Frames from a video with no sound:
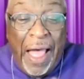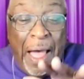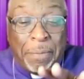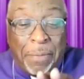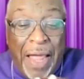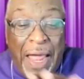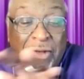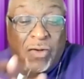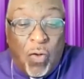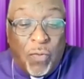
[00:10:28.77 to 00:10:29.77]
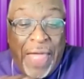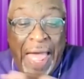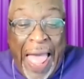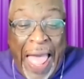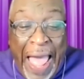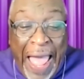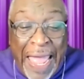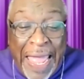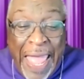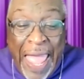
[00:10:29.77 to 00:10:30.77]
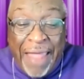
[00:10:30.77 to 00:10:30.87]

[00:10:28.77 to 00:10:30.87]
up unto the high